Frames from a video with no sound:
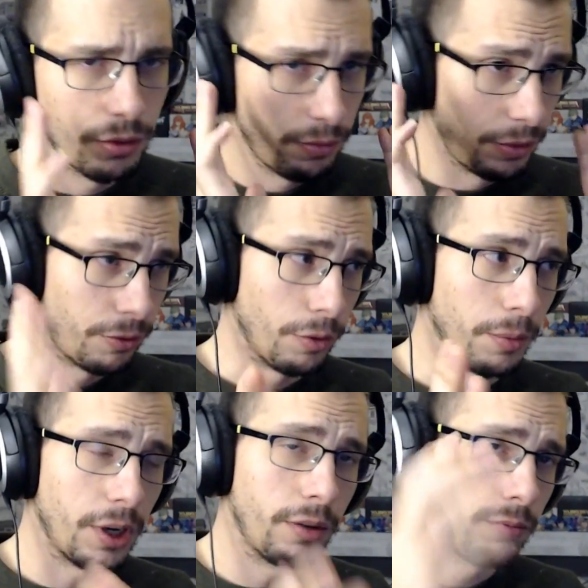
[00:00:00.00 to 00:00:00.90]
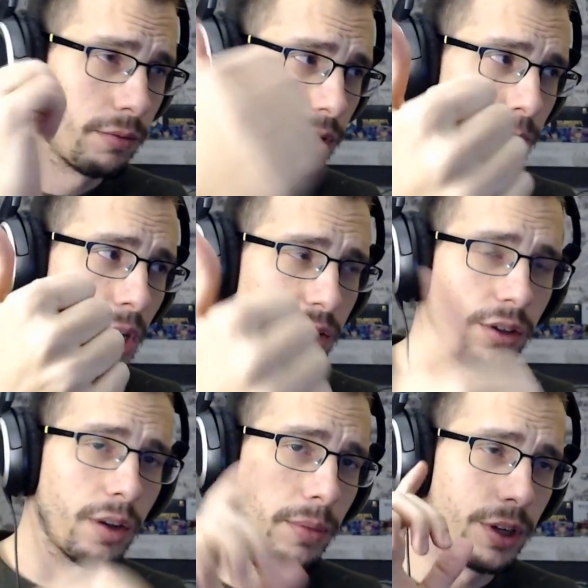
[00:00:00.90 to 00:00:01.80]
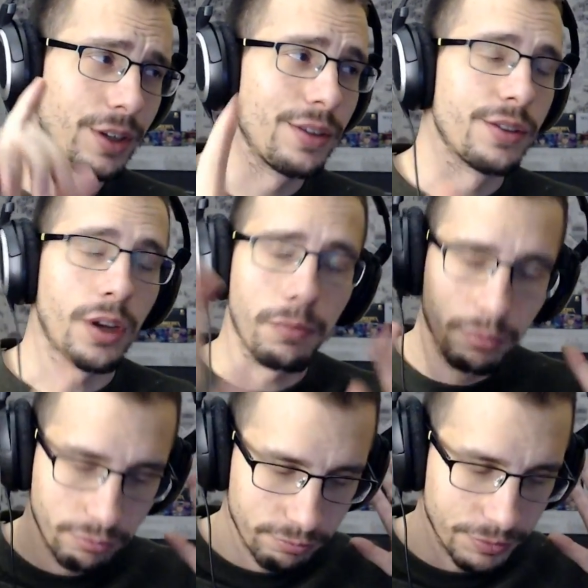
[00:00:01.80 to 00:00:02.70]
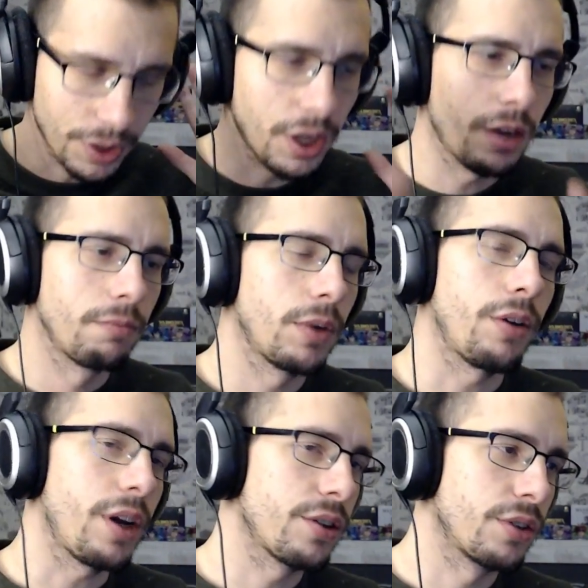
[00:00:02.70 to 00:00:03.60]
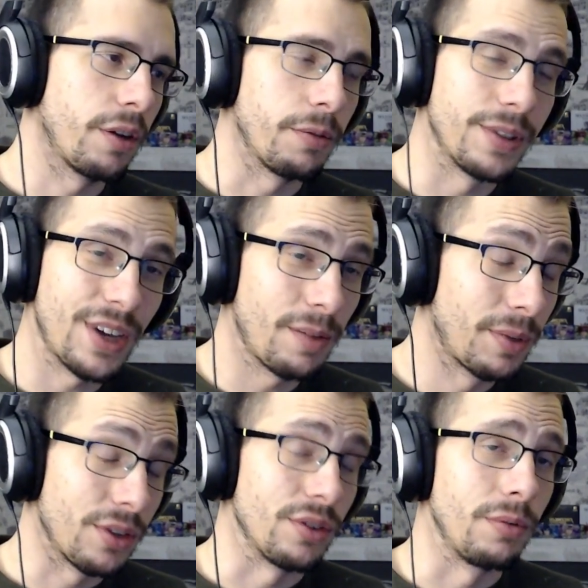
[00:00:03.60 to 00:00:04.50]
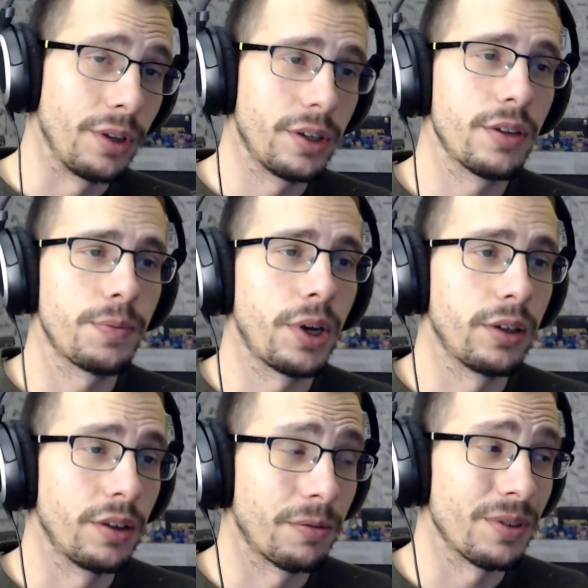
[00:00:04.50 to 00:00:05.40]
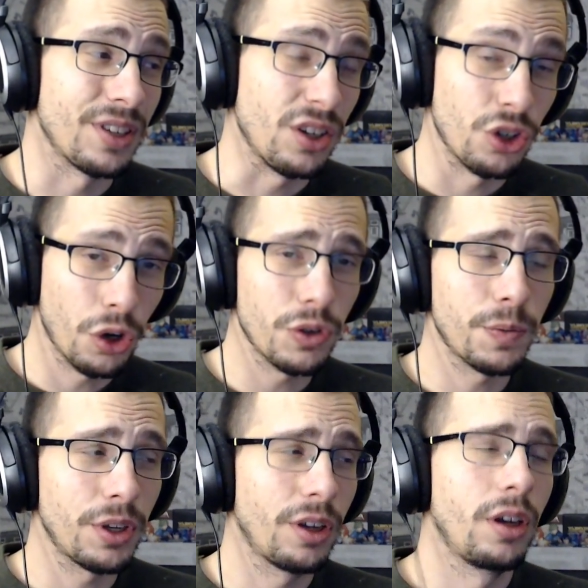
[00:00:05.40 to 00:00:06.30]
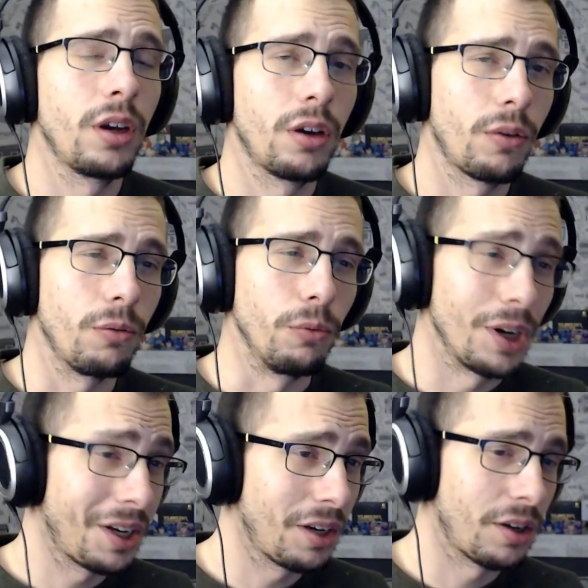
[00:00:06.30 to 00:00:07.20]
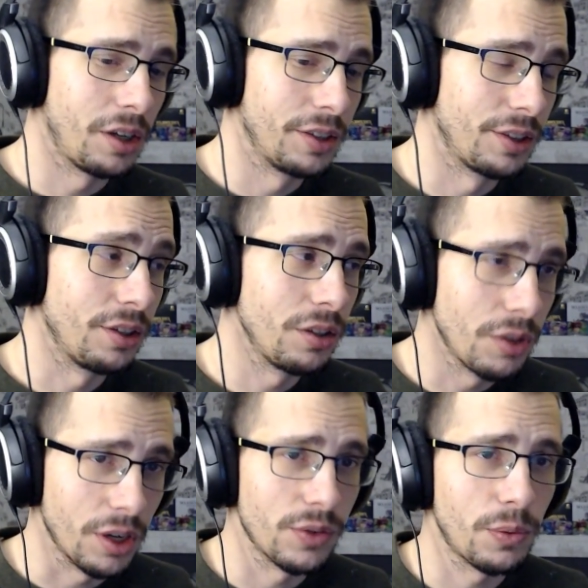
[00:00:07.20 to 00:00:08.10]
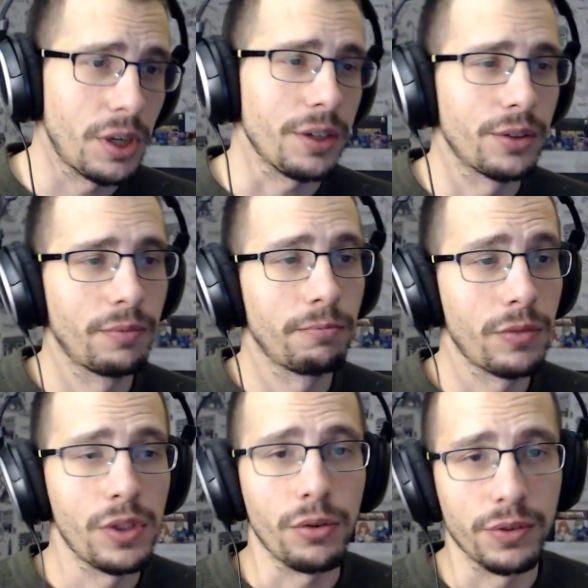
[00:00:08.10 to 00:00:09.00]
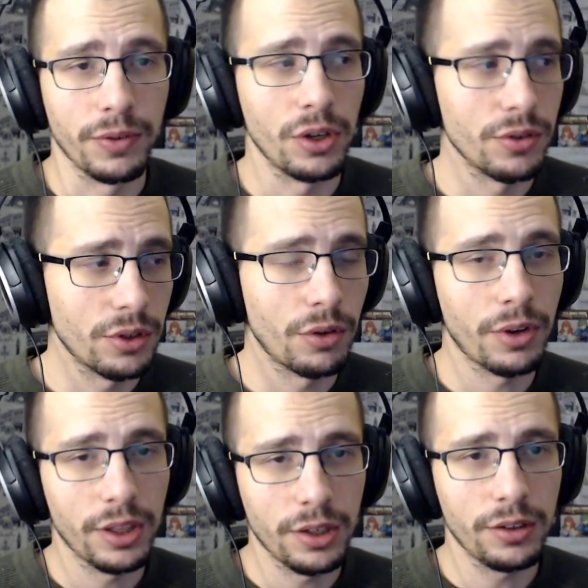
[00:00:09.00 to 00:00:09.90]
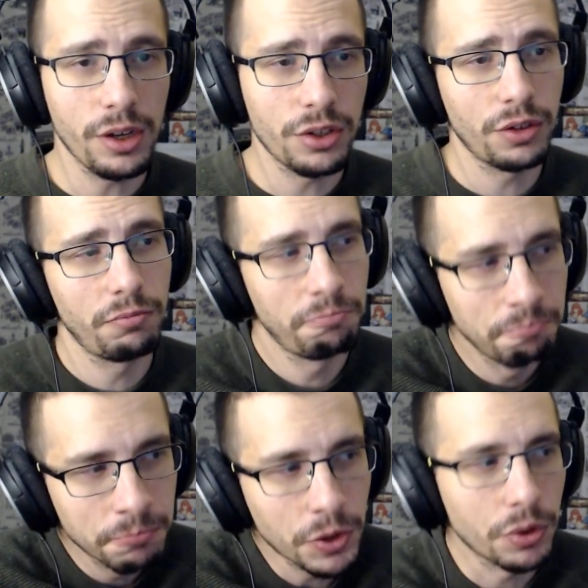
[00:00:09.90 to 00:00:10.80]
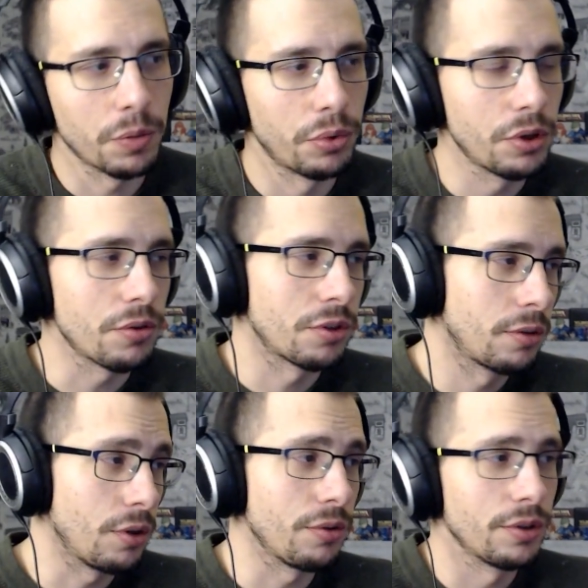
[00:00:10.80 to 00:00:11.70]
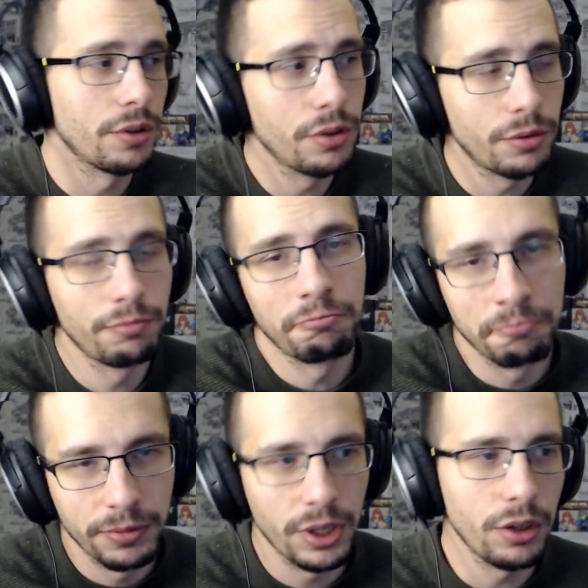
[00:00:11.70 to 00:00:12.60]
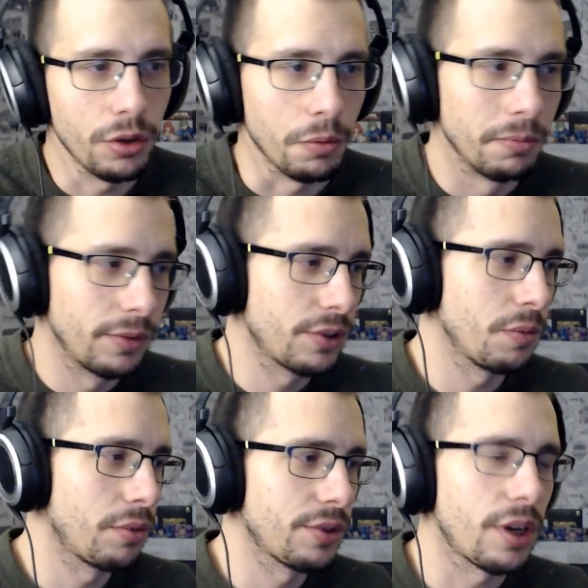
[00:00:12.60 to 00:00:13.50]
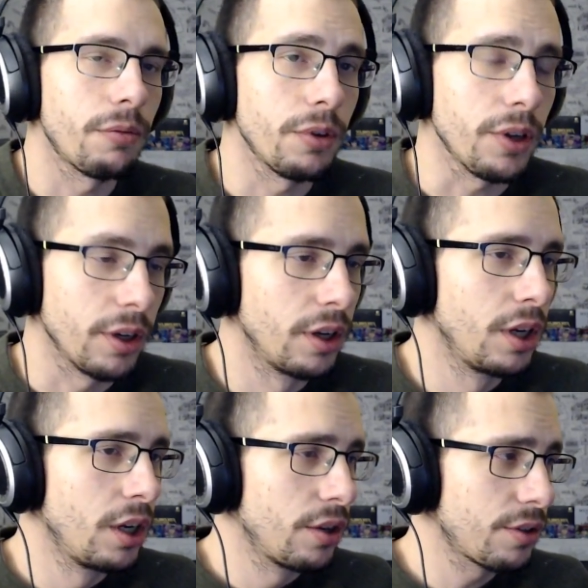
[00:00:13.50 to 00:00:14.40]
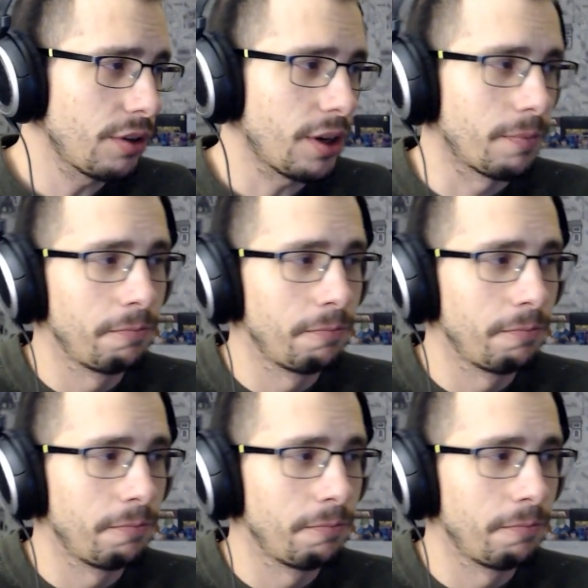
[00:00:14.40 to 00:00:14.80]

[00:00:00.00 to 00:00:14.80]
before we begin, smash the like button and sub. Again, I'll ask you every time because it really does make a difference and shows me what kind of content you guys want. Those videos that don't get the attention don't get produced. Those that do, they do. Simple as that, really. So yeah,